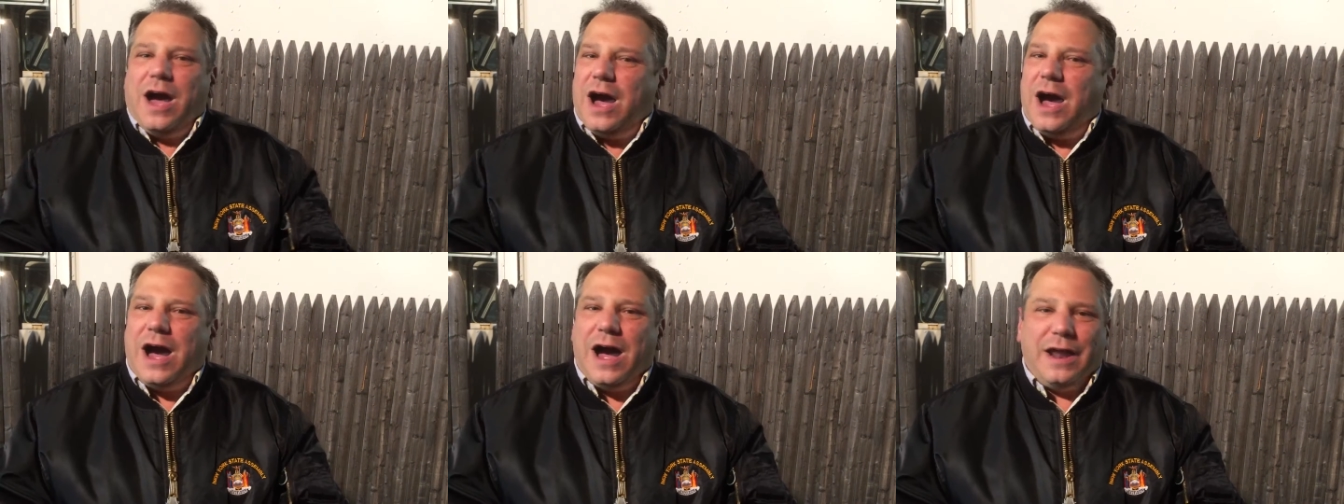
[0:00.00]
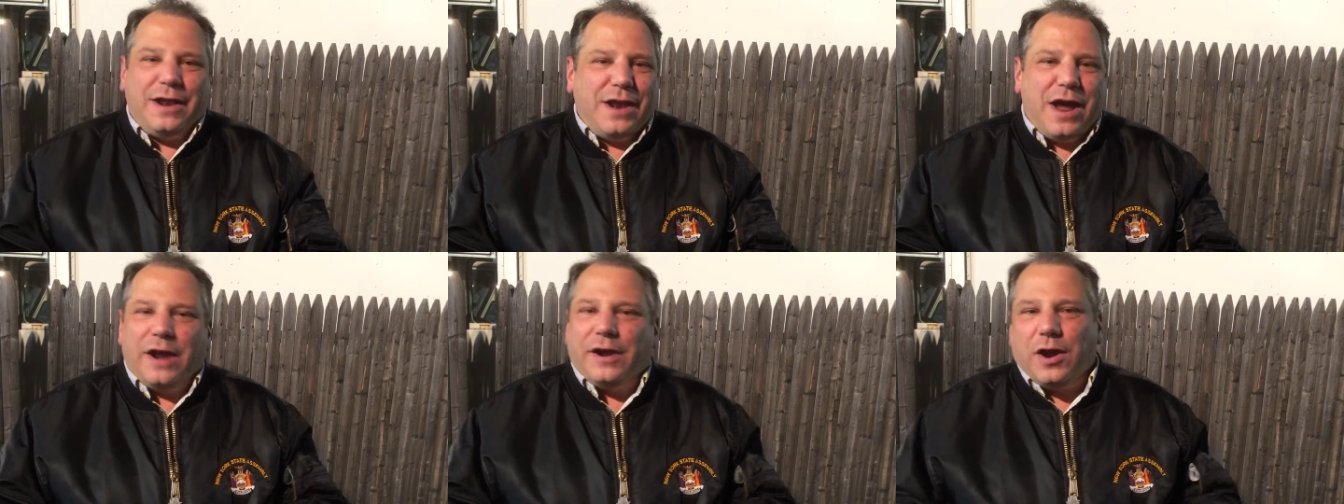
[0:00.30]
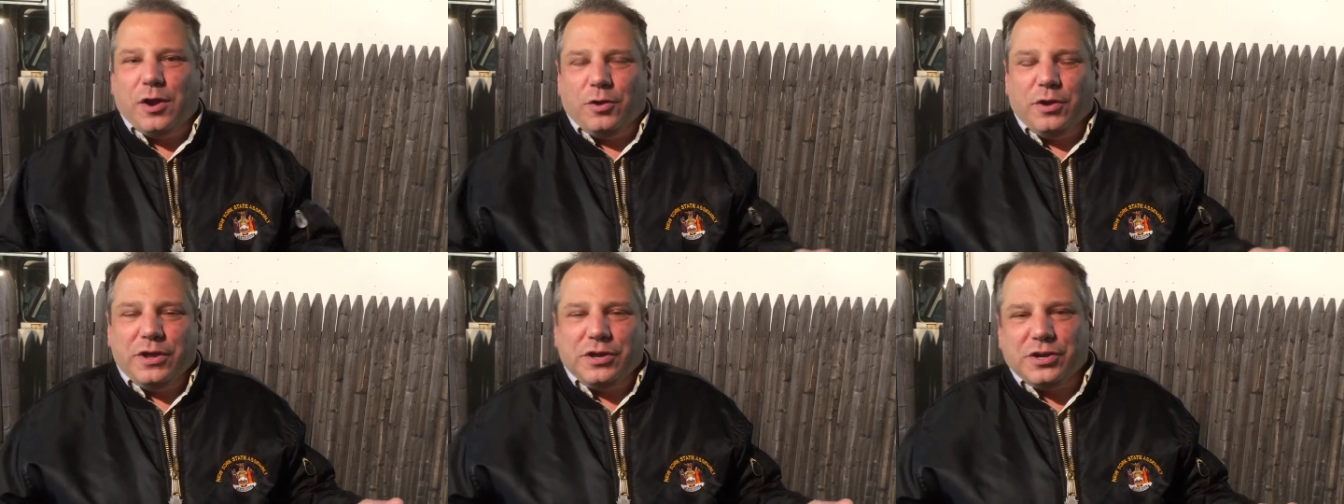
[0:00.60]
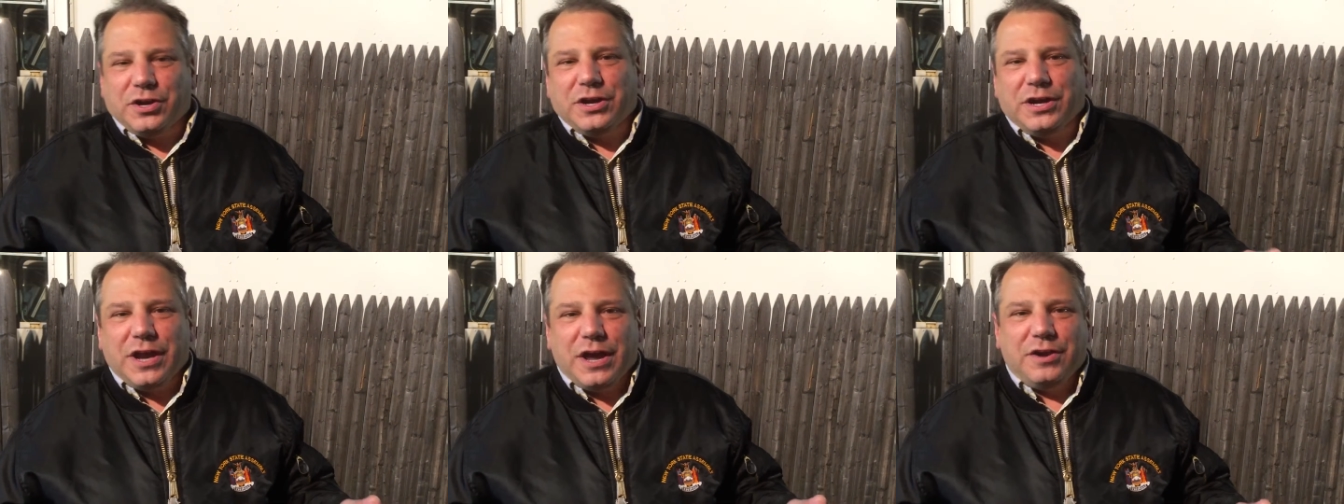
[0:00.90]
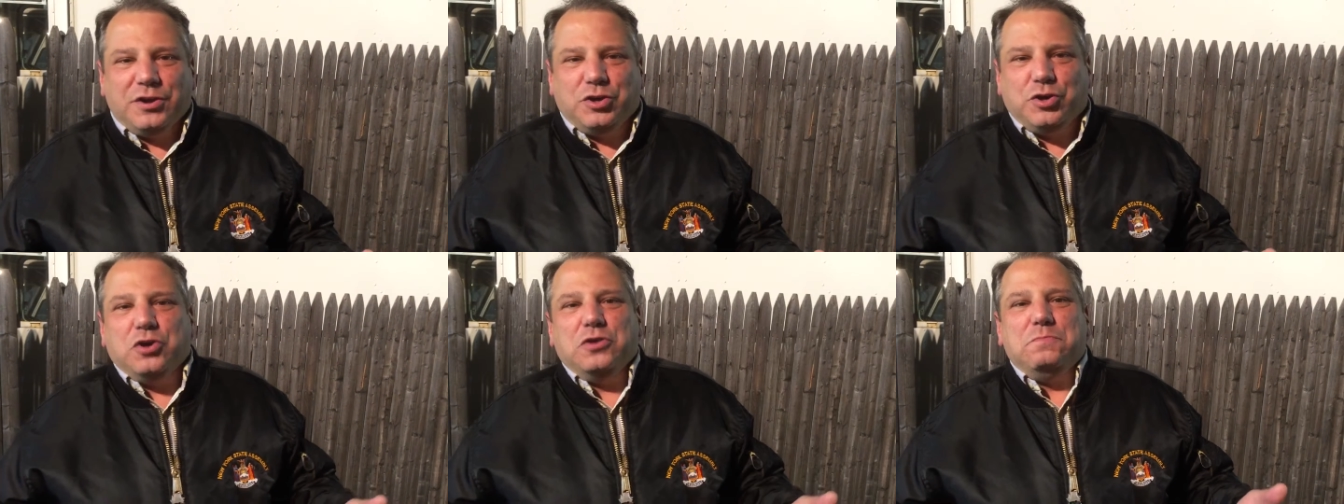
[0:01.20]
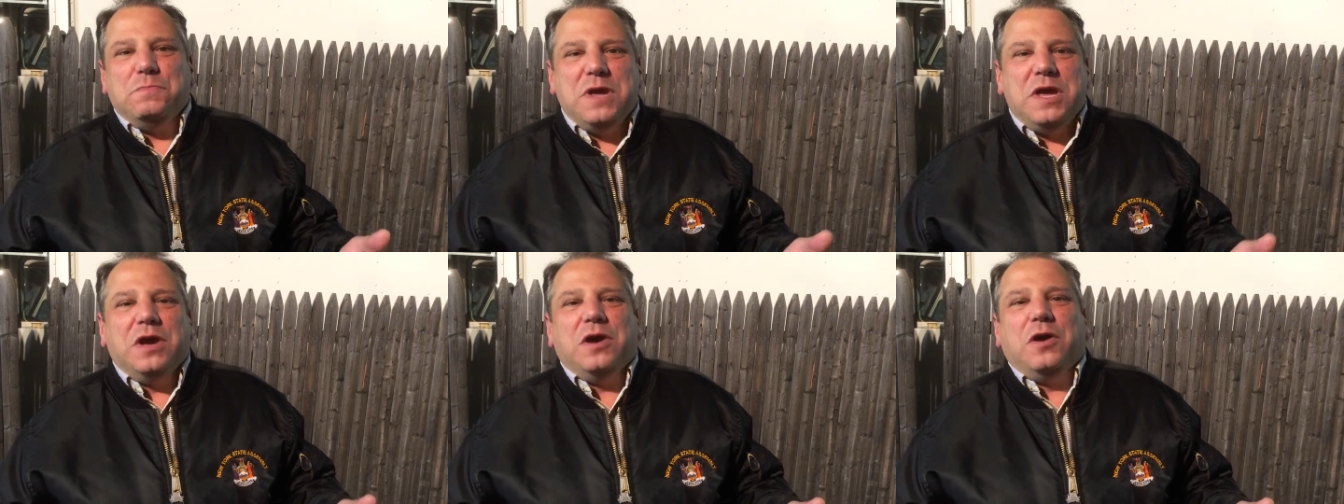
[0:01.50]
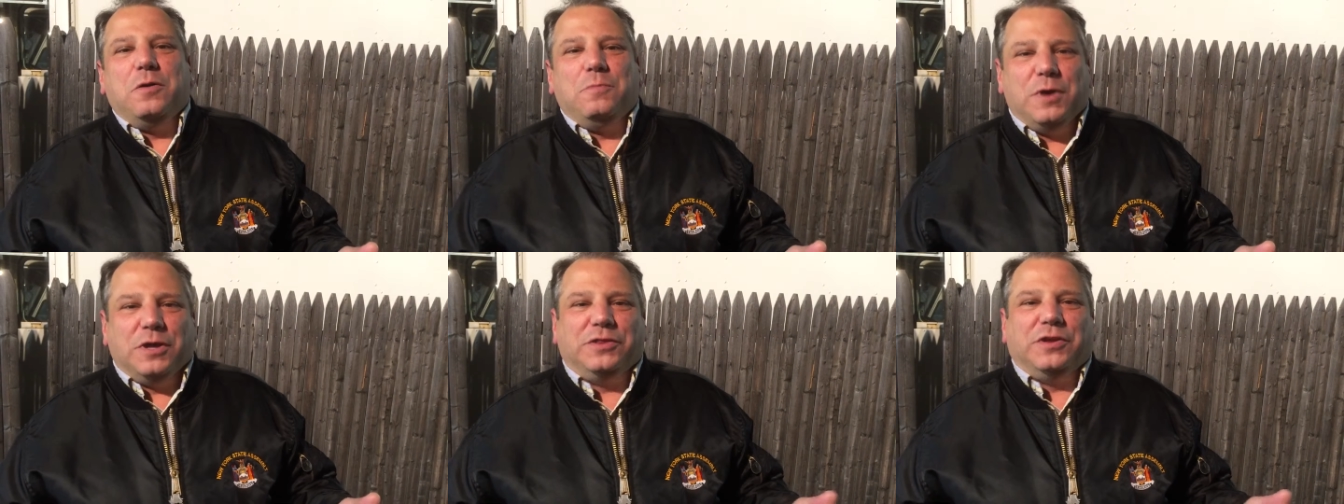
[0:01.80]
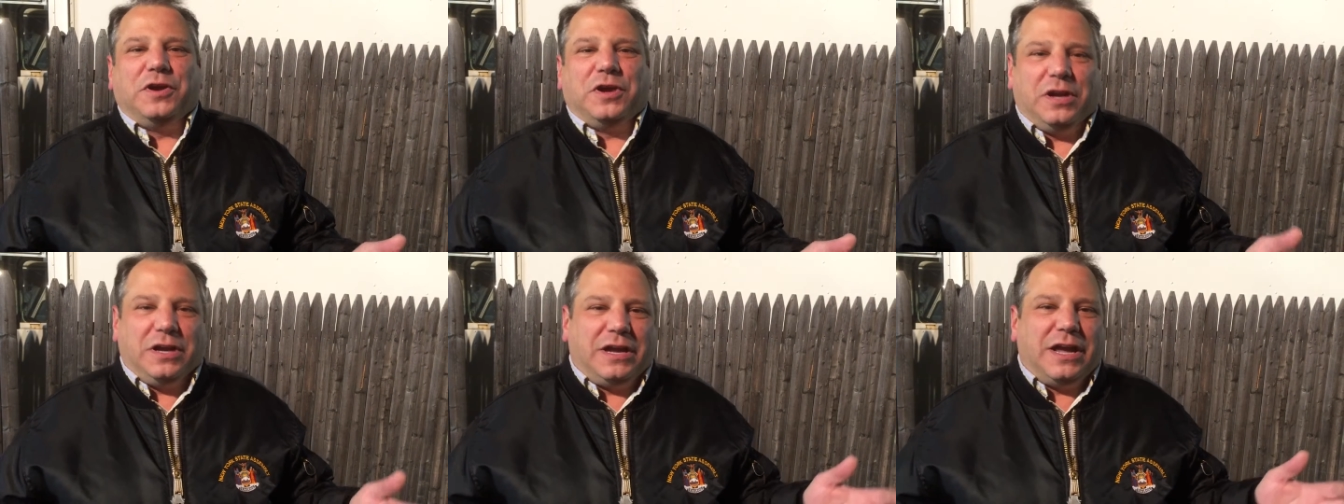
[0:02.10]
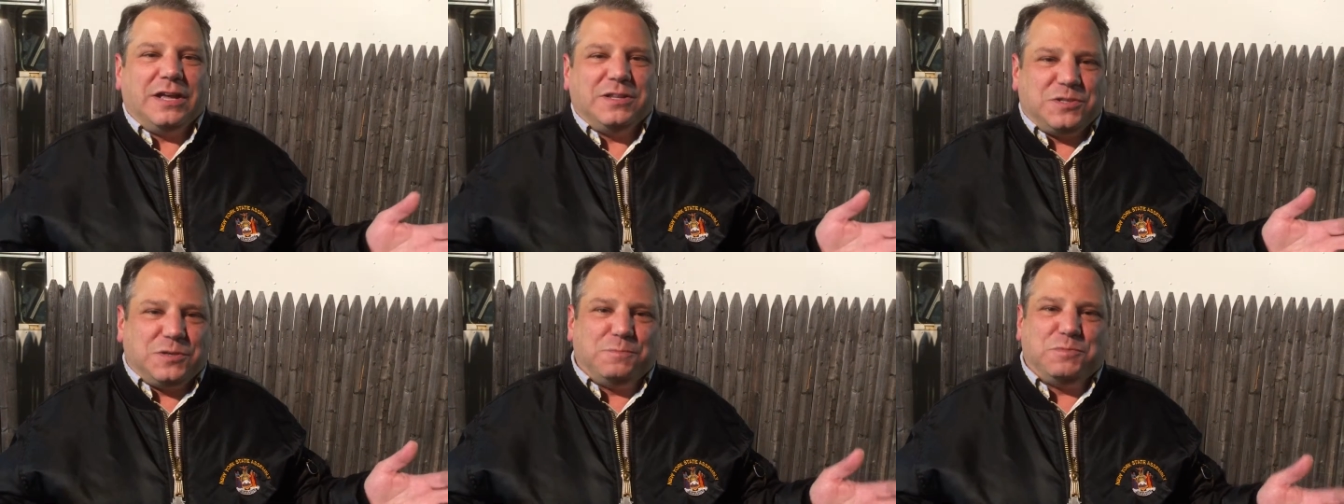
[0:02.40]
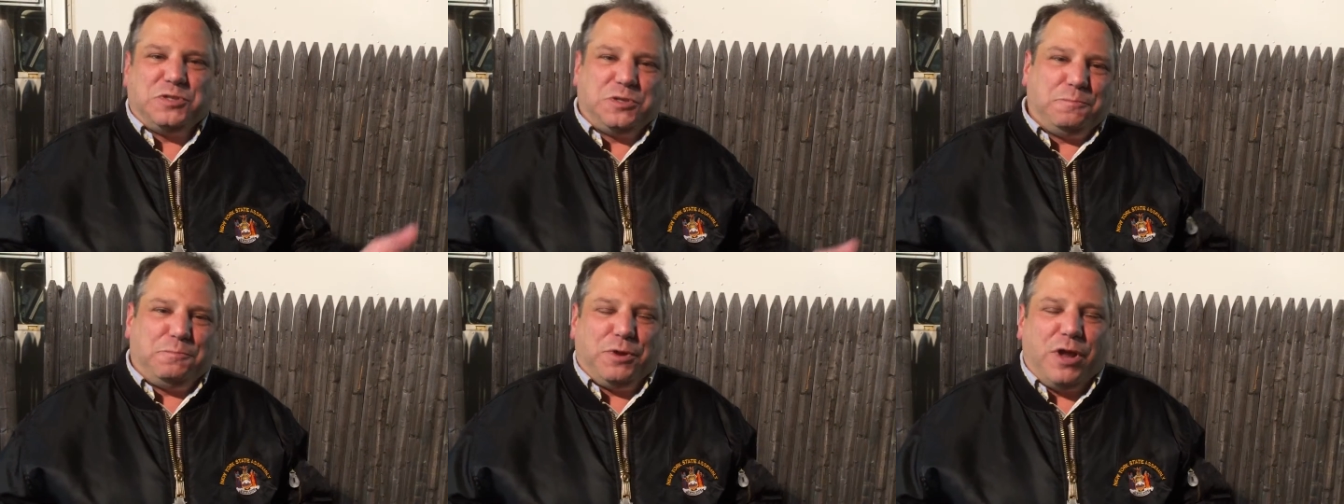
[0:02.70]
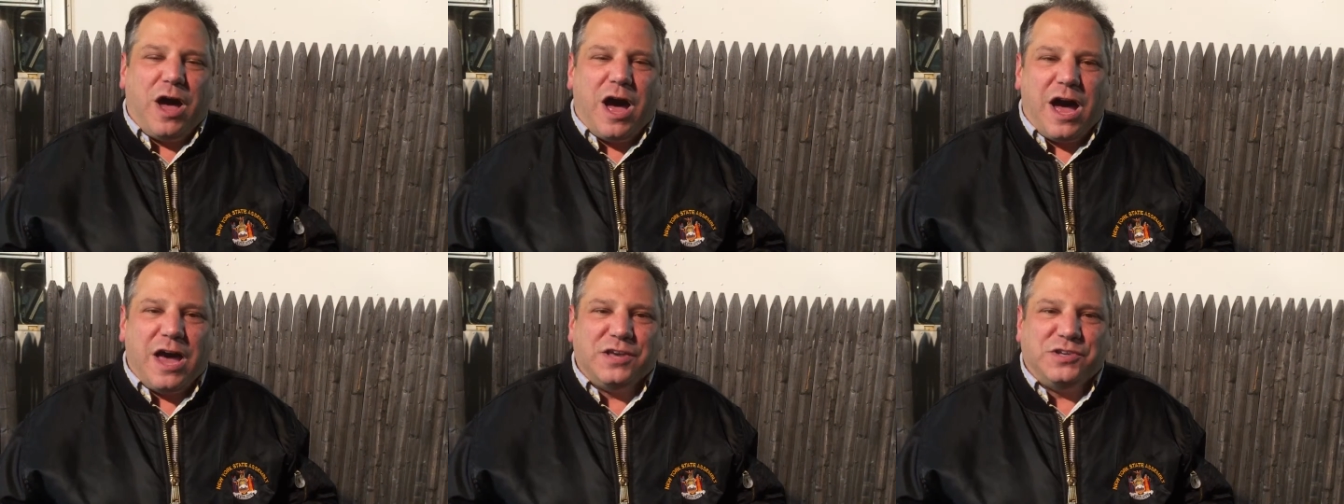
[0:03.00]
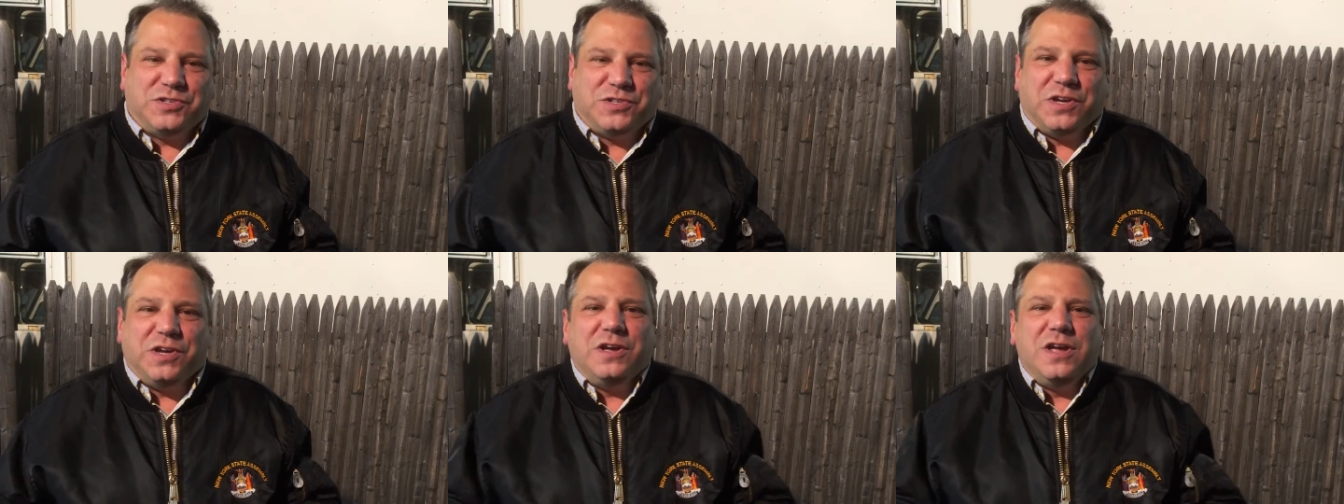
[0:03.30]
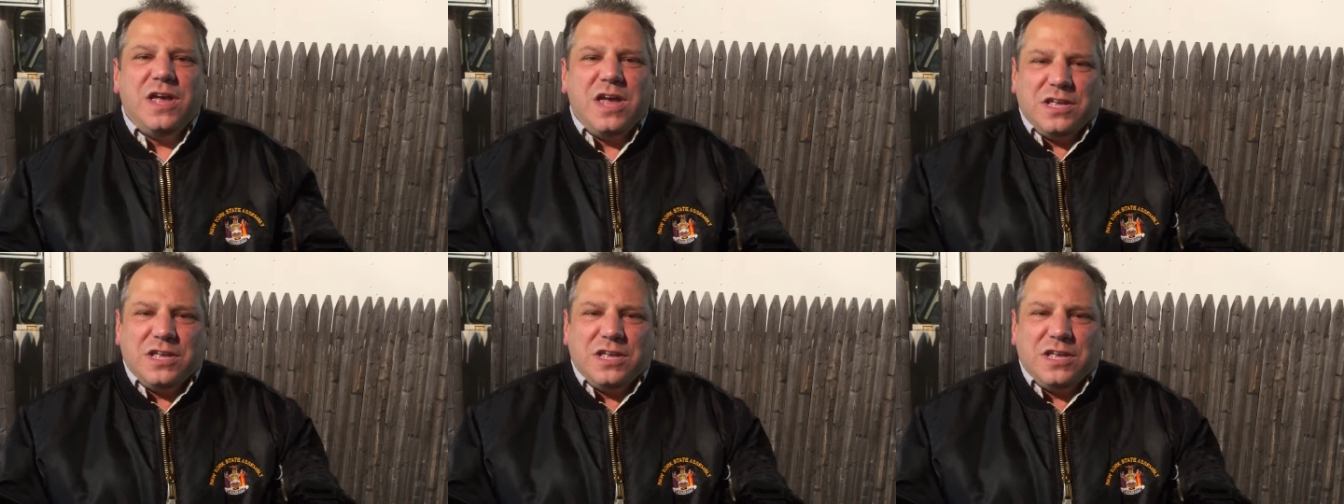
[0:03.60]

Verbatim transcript: uh, not only are going to get a good meal, but they're going to get some supplies to,